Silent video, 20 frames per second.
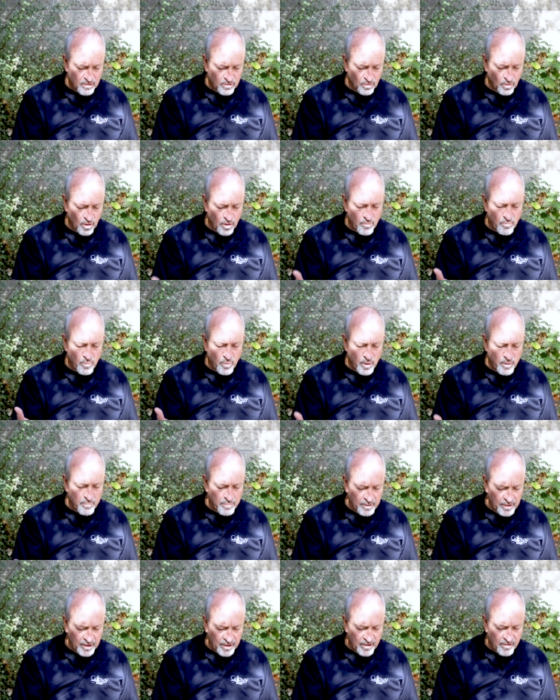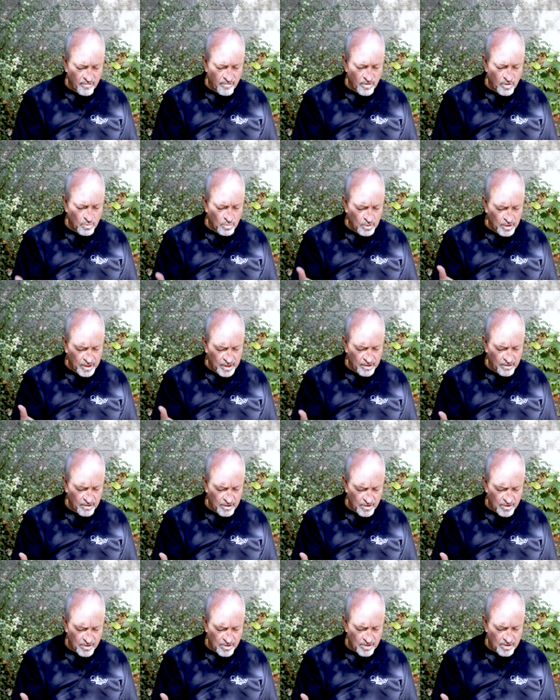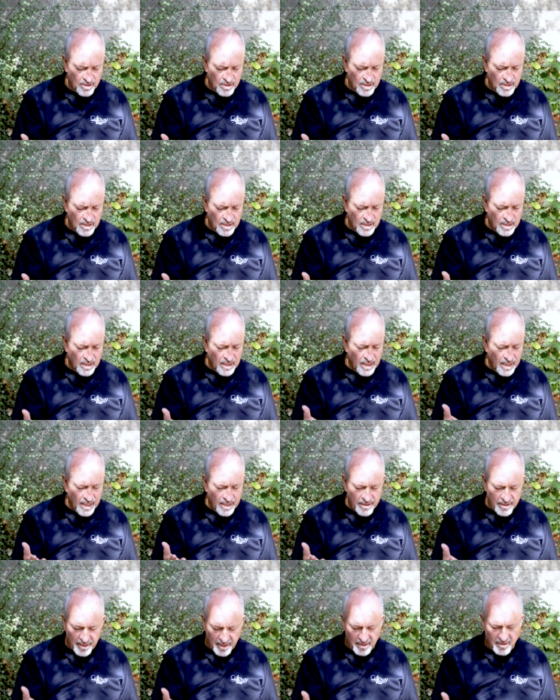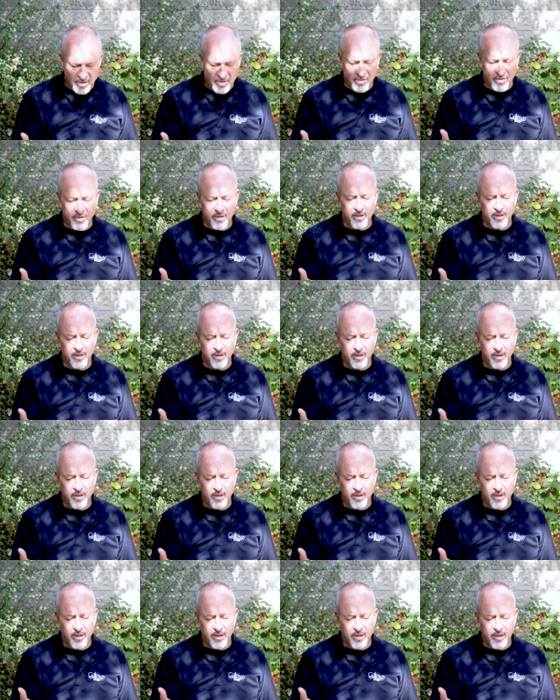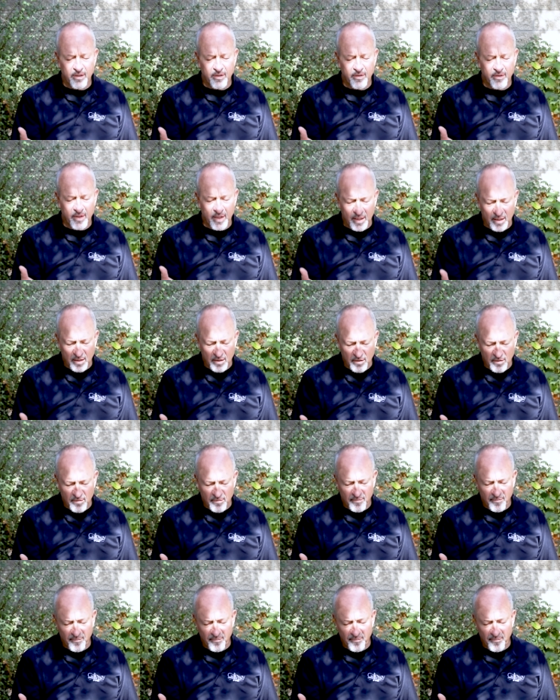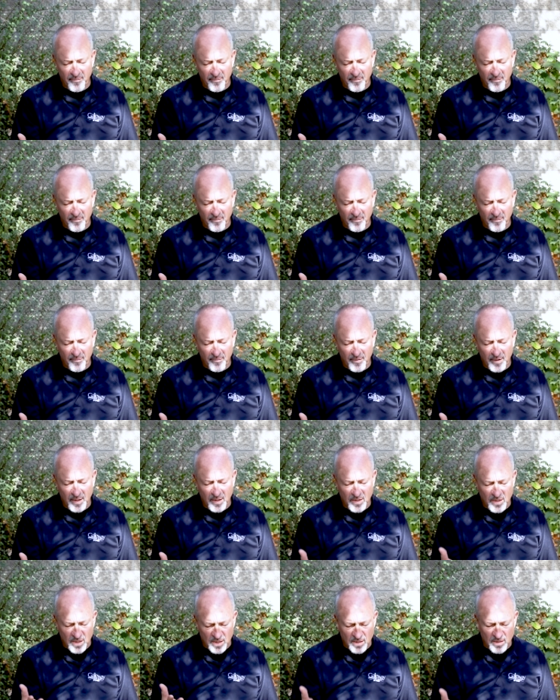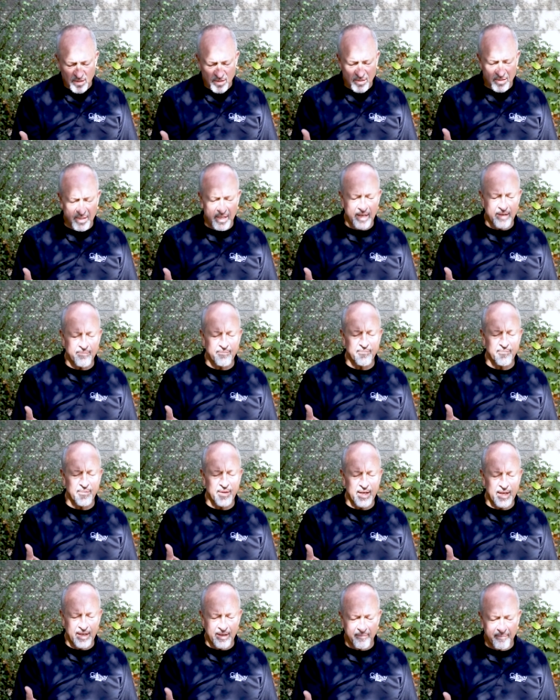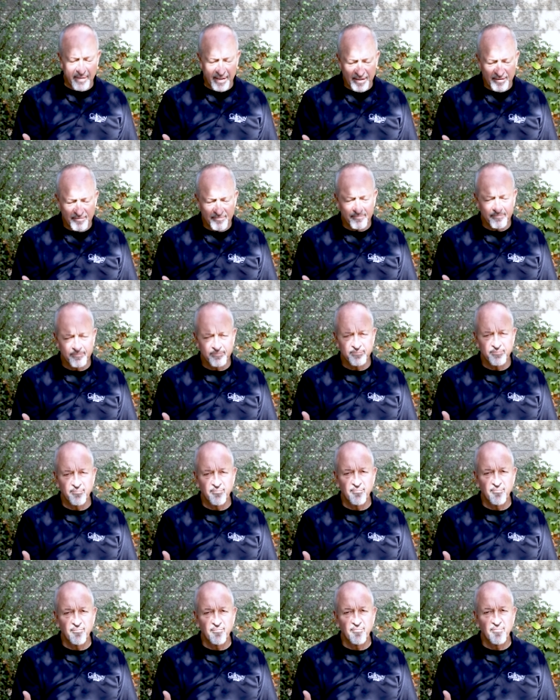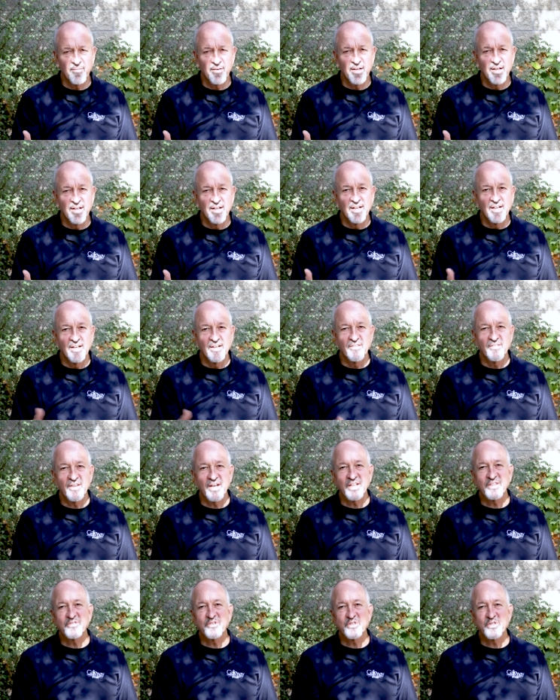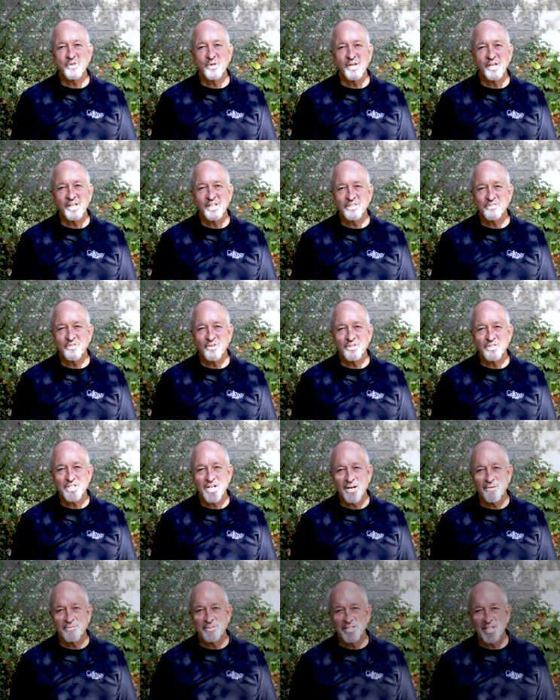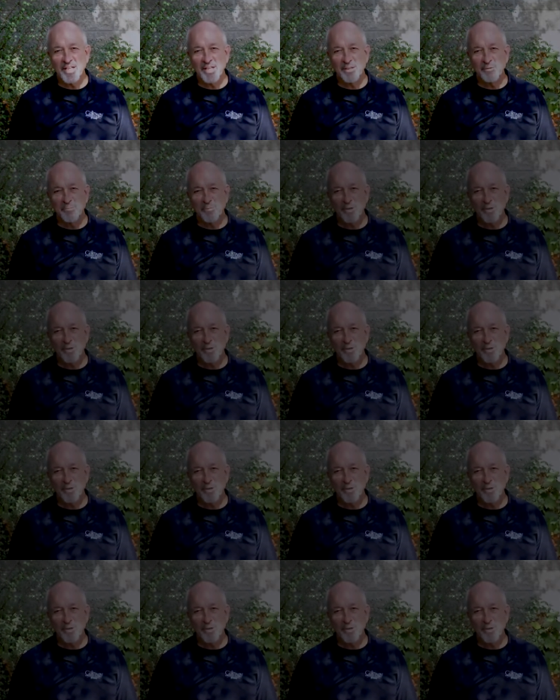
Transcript: Lord, we believe you will hear us and answer. Thank you. In Jesus' name, amen. Thanks for joining us for a time of daily